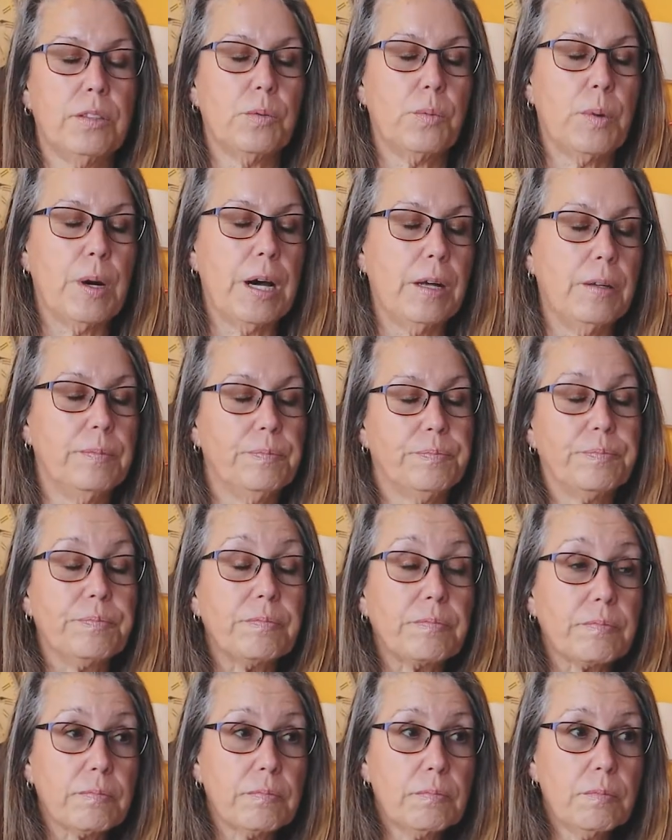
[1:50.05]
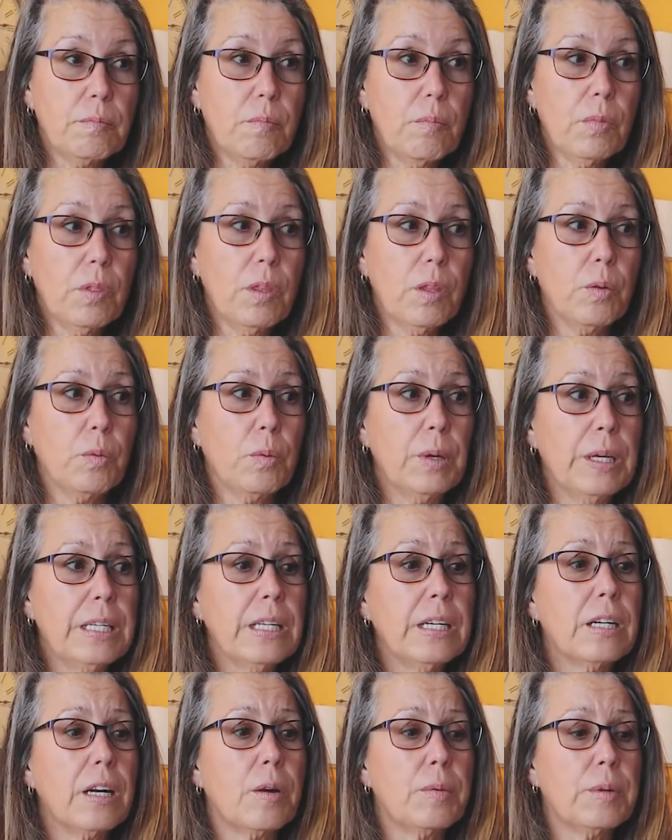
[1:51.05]
Well, we
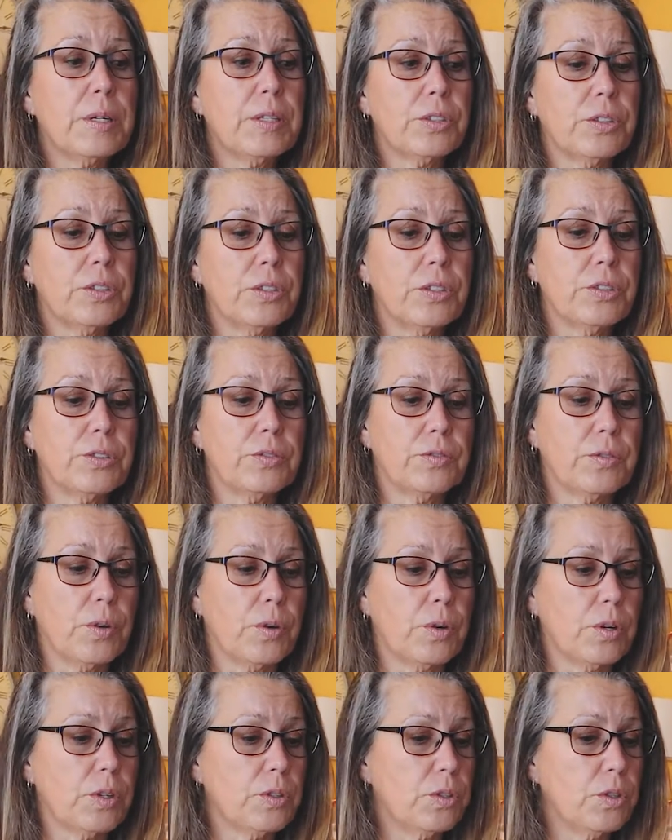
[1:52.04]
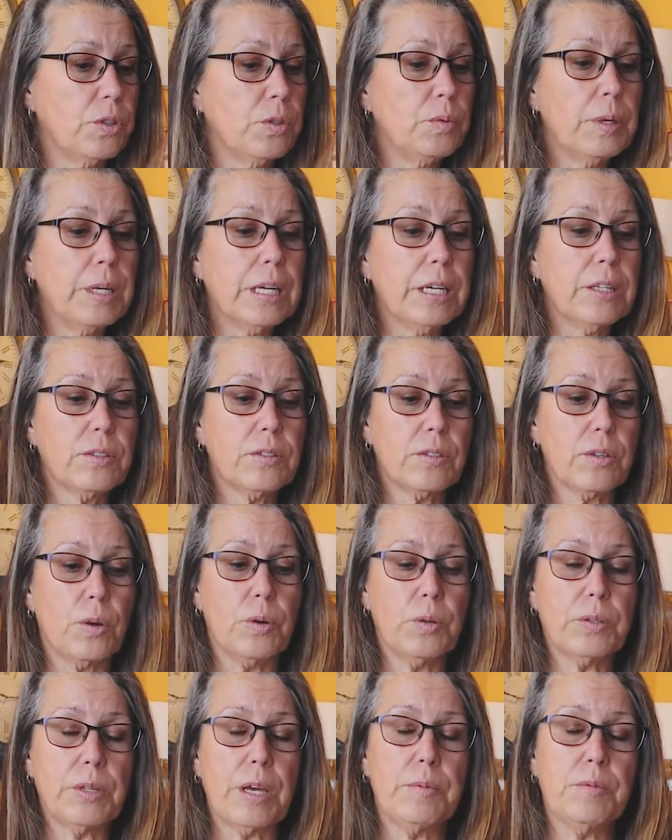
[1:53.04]
did our research for 2 weeks, the
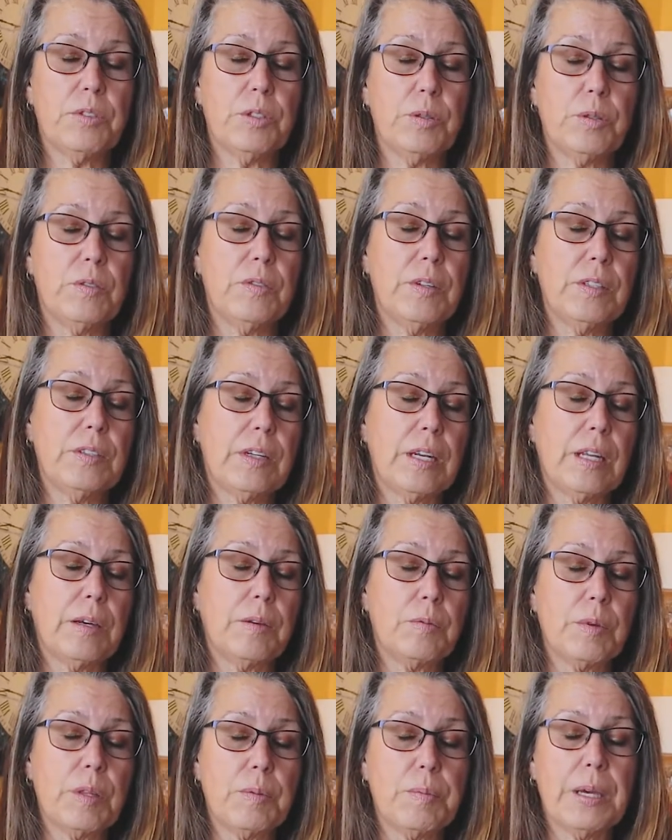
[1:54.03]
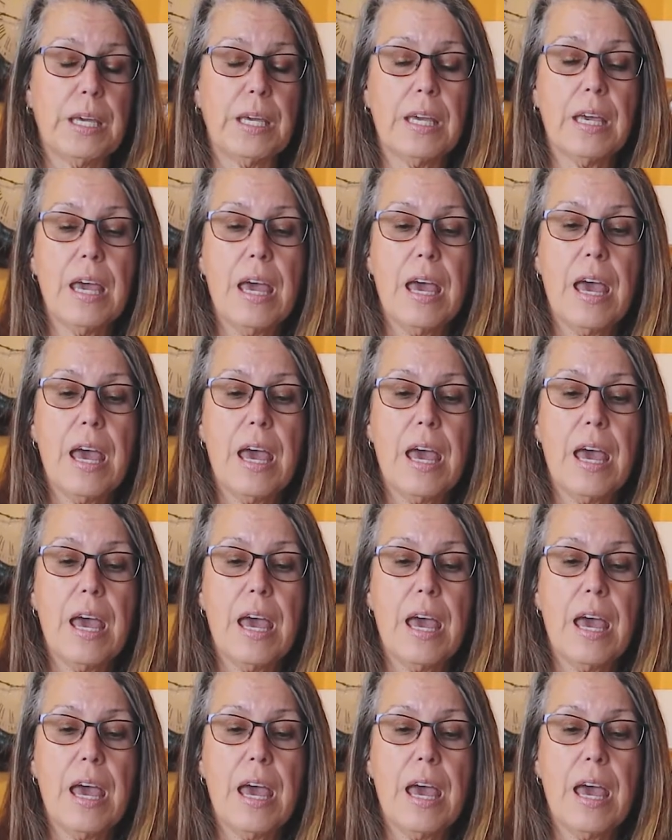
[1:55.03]
whole time she was visiting with me,